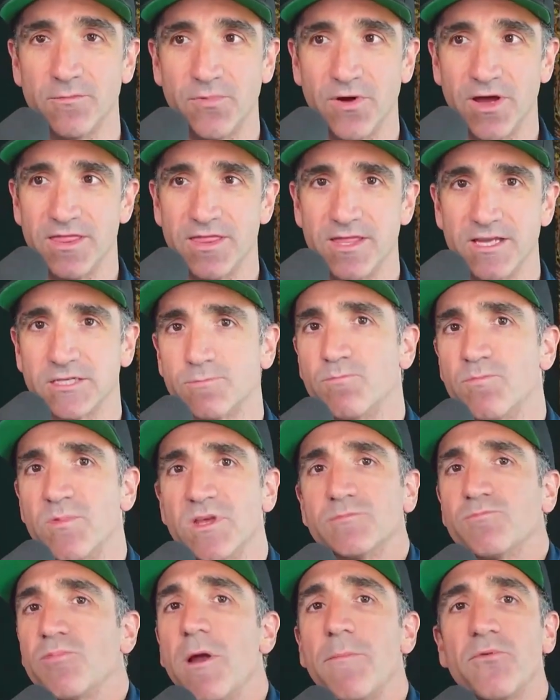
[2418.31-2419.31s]
But
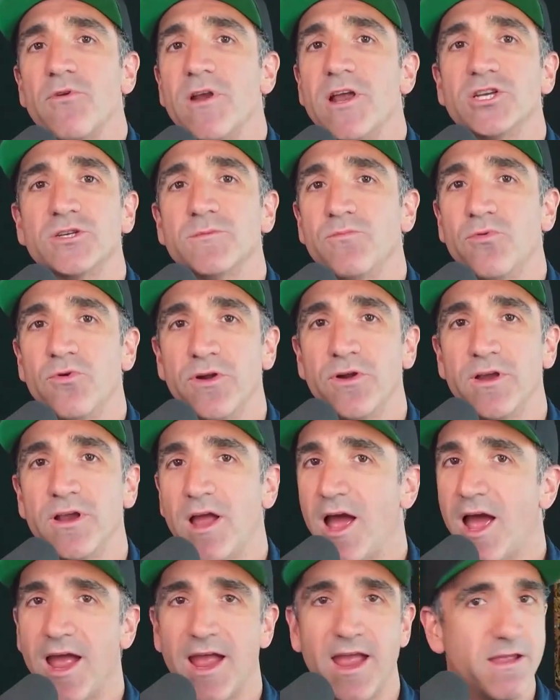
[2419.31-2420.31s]
this preparation point,
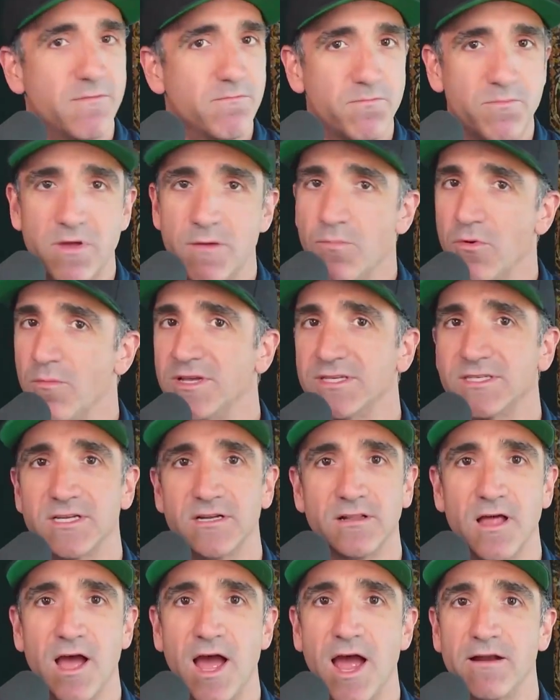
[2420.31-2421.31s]
people miss it a
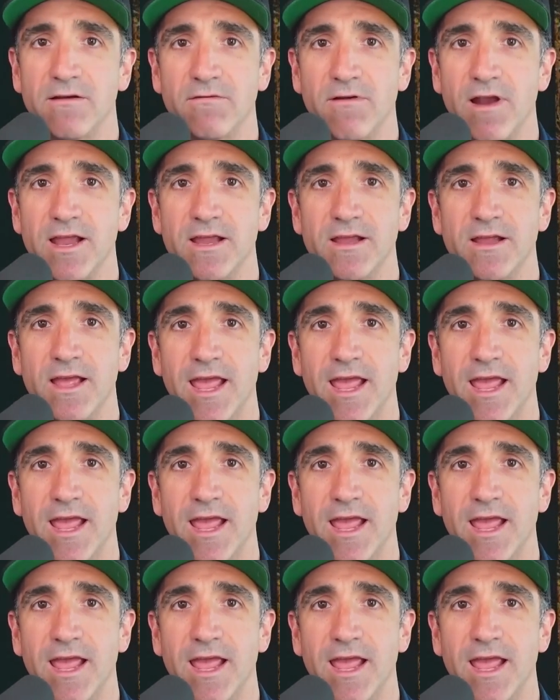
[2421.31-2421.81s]
lot, right?